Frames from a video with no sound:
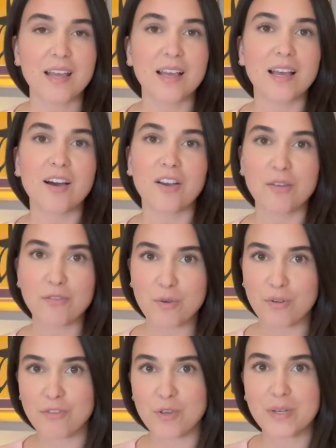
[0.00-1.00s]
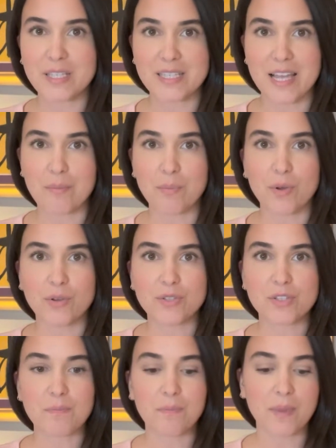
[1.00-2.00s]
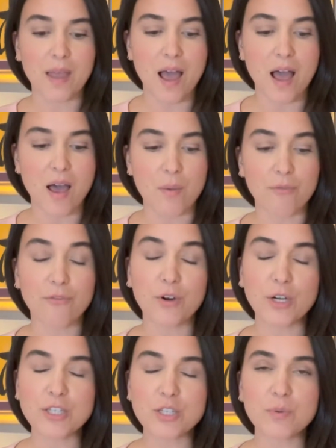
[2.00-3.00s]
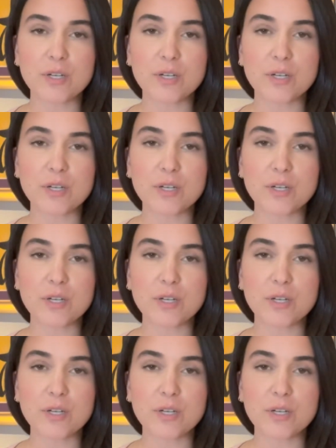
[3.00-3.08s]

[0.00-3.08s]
I'll give you a few examples. First,